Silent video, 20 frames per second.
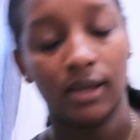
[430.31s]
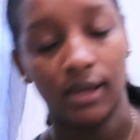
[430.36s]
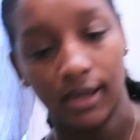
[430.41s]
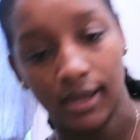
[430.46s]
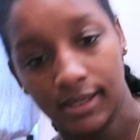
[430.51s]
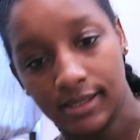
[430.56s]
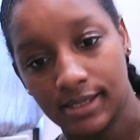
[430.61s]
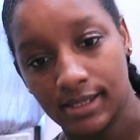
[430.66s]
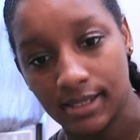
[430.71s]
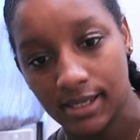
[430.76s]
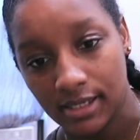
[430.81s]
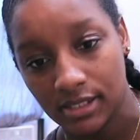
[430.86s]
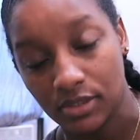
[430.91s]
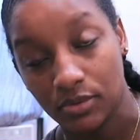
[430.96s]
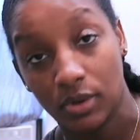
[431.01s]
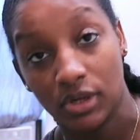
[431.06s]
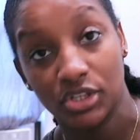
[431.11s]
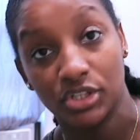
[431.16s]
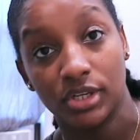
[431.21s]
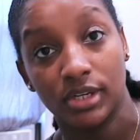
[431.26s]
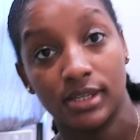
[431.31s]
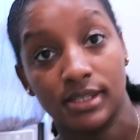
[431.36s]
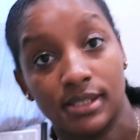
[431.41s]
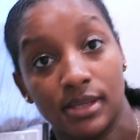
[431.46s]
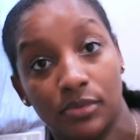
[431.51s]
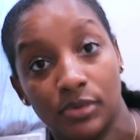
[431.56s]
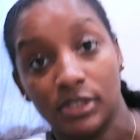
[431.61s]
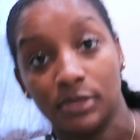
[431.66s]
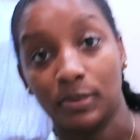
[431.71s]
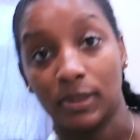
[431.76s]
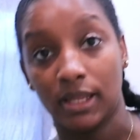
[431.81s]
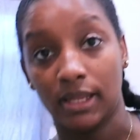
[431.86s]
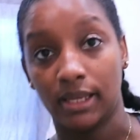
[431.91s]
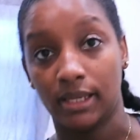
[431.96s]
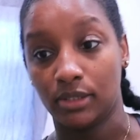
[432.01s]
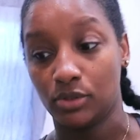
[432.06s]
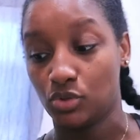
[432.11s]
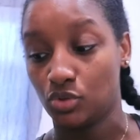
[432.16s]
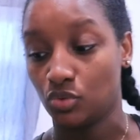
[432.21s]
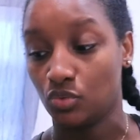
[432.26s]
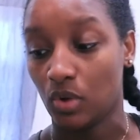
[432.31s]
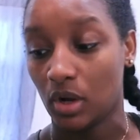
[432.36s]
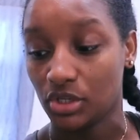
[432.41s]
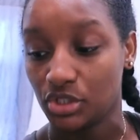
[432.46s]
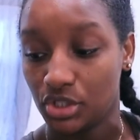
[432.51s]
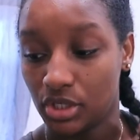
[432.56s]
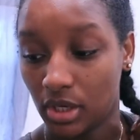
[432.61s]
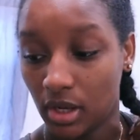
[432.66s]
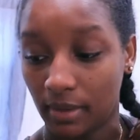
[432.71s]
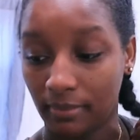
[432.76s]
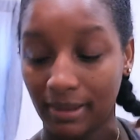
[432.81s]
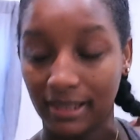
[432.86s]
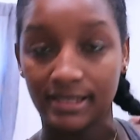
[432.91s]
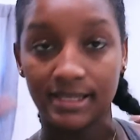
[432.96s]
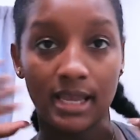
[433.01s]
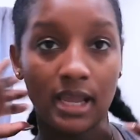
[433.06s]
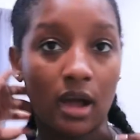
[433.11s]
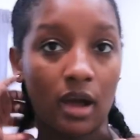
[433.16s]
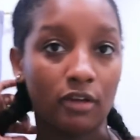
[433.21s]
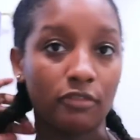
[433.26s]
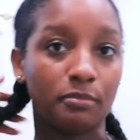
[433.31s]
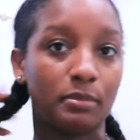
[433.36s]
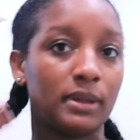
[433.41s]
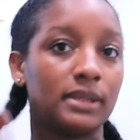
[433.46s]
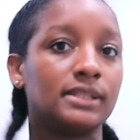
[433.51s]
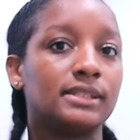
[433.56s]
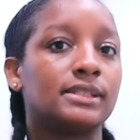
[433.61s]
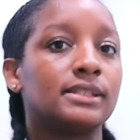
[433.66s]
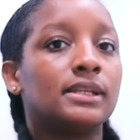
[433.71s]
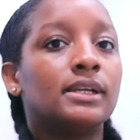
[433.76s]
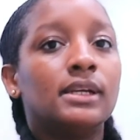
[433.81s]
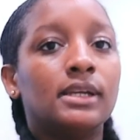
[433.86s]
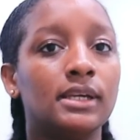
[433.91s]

I didn't get to wash it because I was planning to wash it on my day off but